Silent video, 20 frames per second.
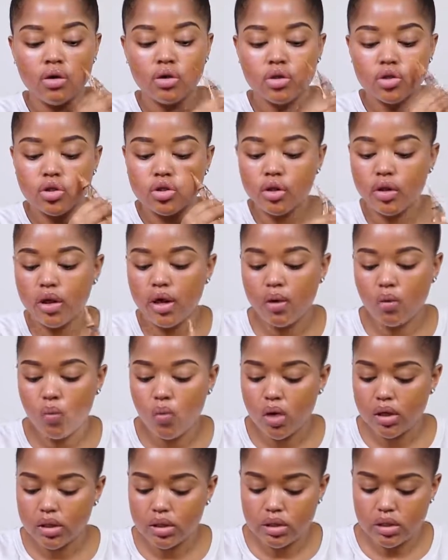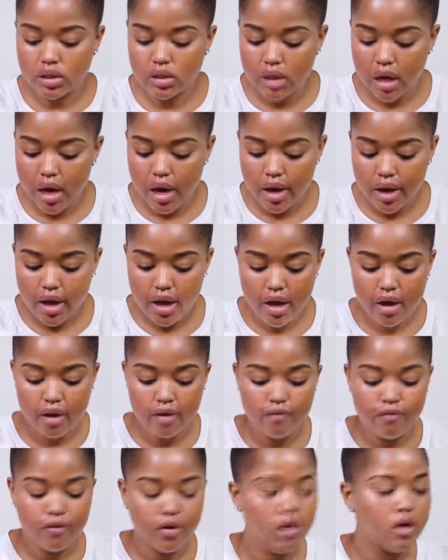So then once I
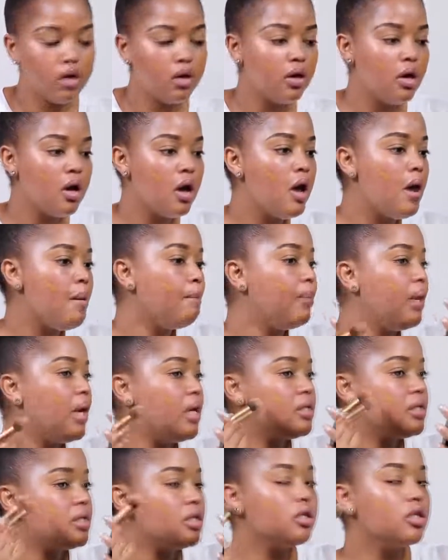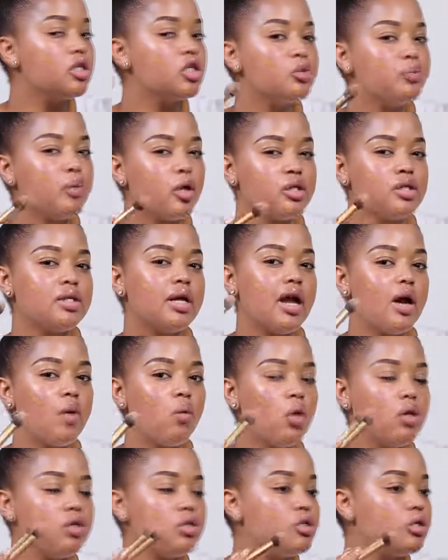have placed in the spots that I
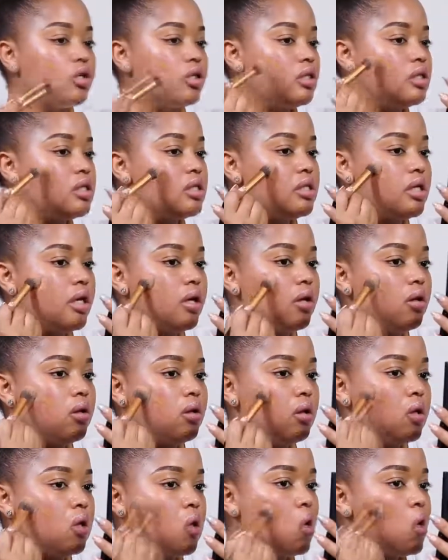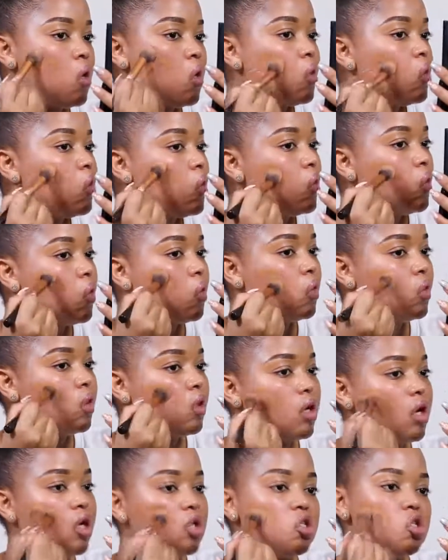want to conceal, then
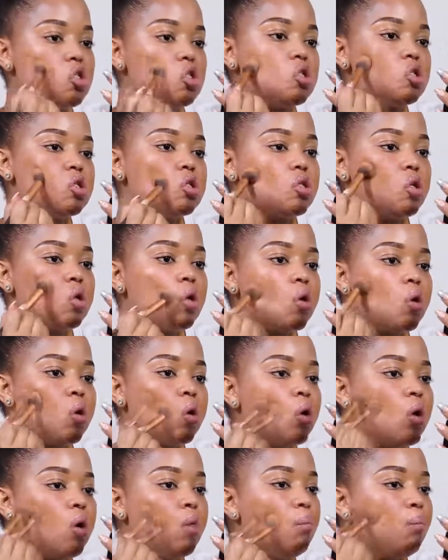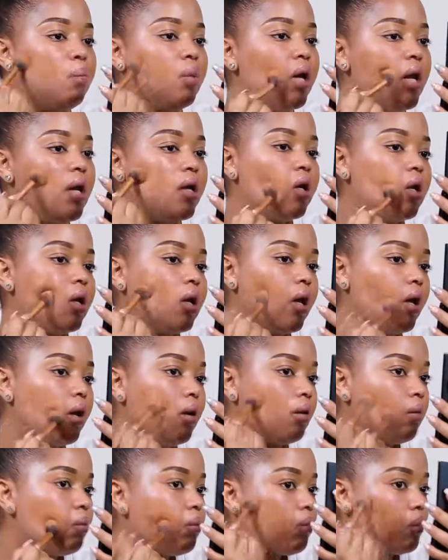I just blend it
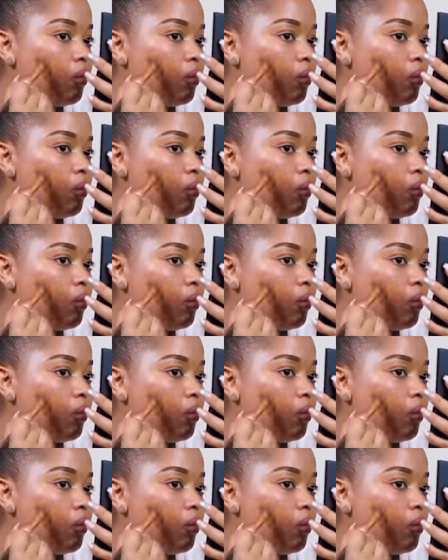in.